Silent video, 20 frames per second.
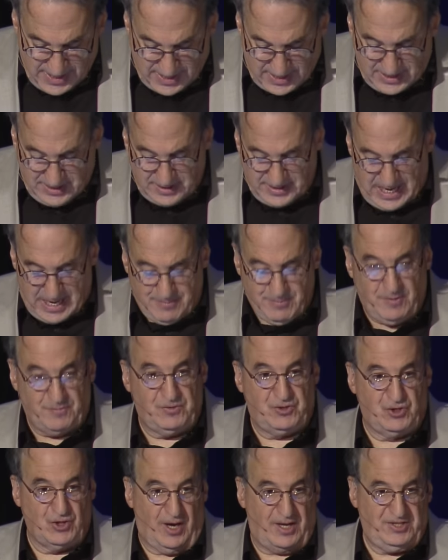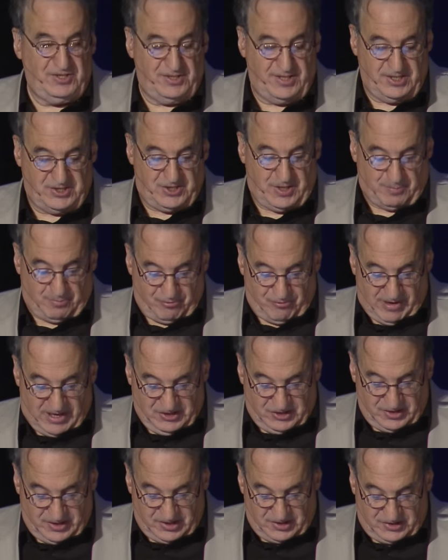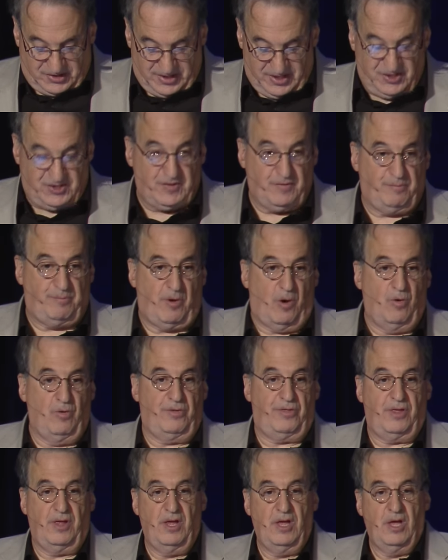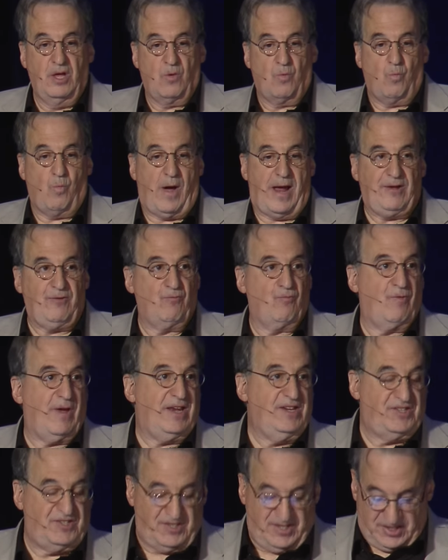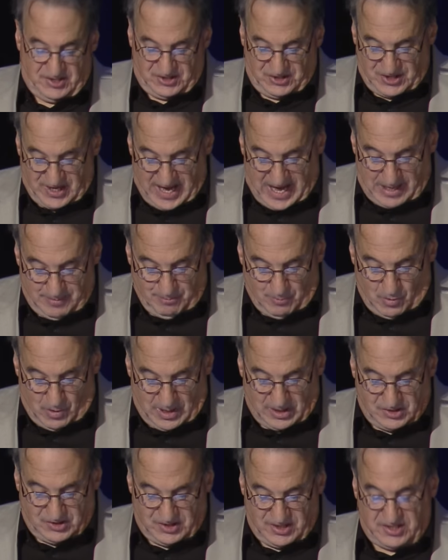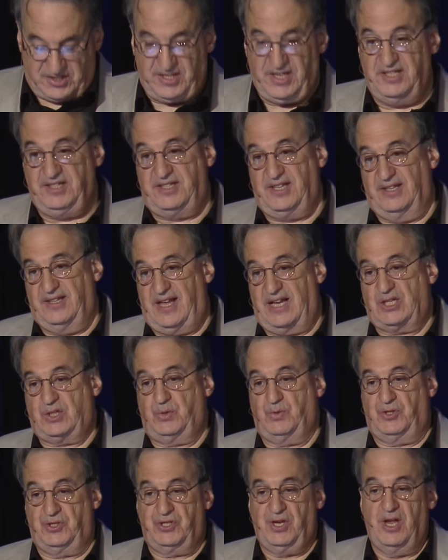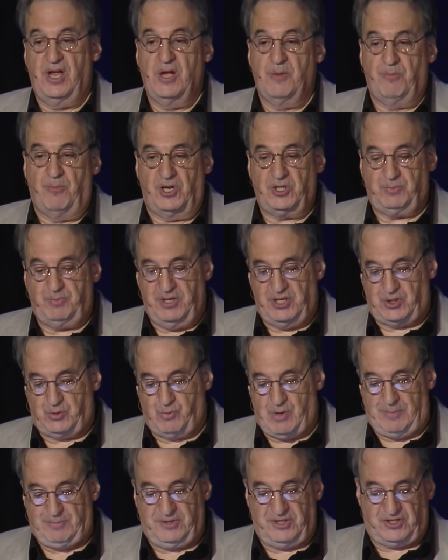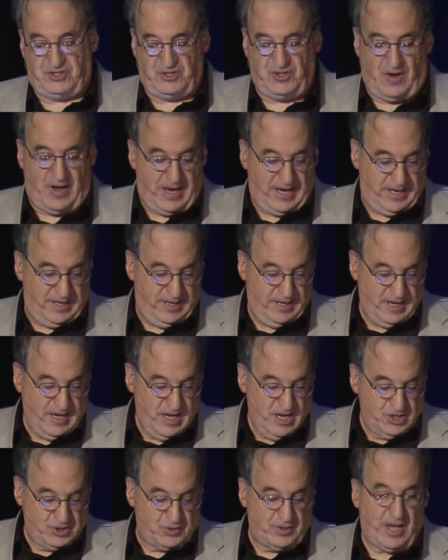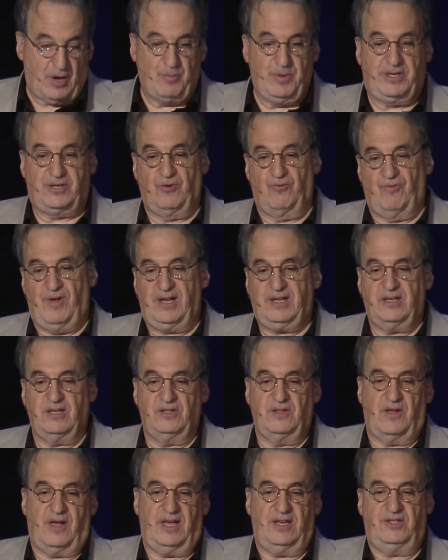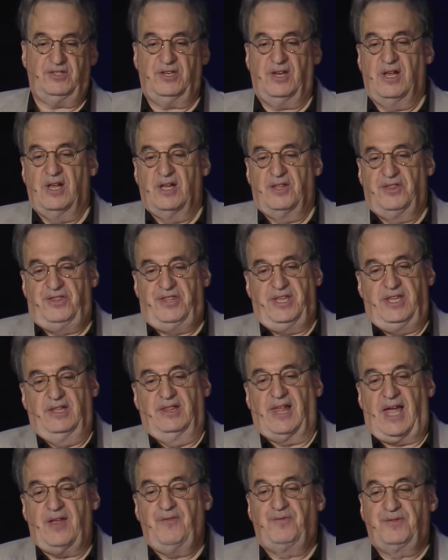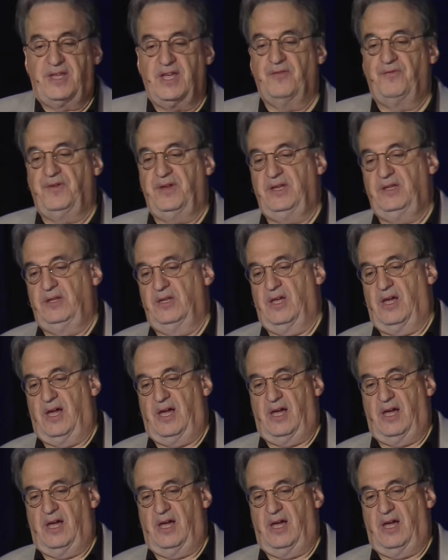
In the name of justice, the prejudices of both white racists and Marxist intellectuals must be swept aside so that we can recognize the life-giving